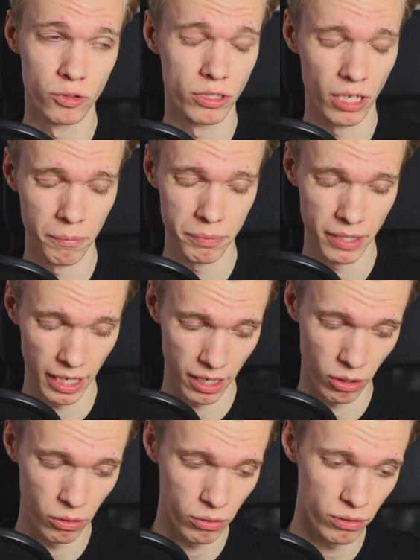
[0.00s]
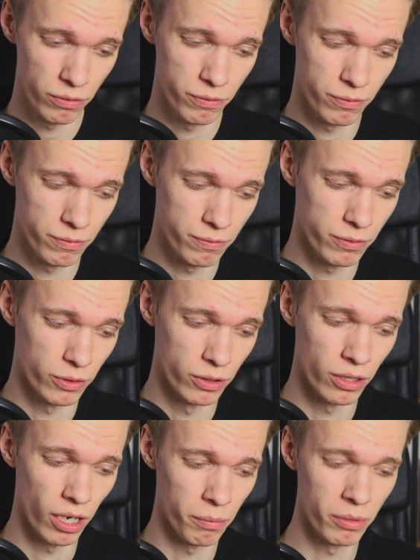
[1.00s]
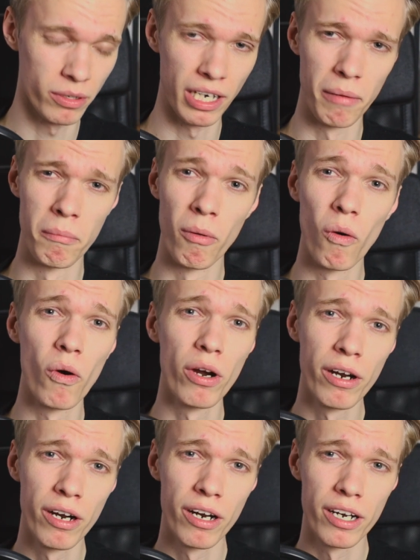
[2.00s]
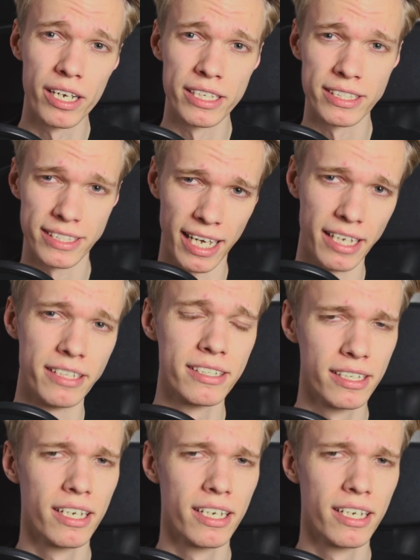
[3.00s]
dump that goal for uploading more instead.